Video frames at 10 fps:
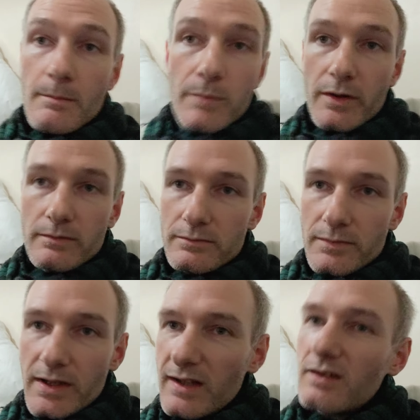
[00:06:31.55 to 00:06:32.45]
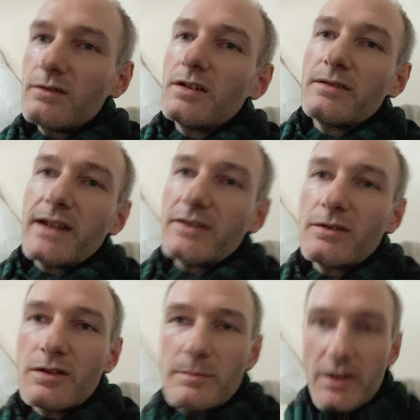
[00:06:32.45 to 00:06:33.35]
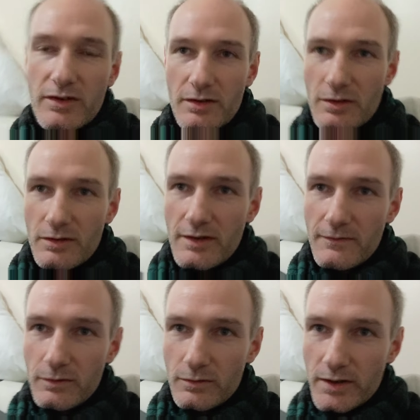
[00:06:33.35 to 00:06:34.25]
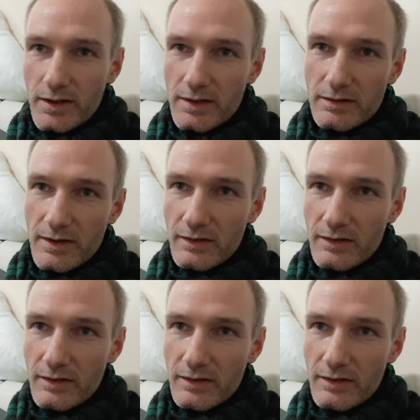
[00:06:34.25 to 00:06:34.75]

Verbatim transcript: But it's not, that's not going to be a security flaw, okay?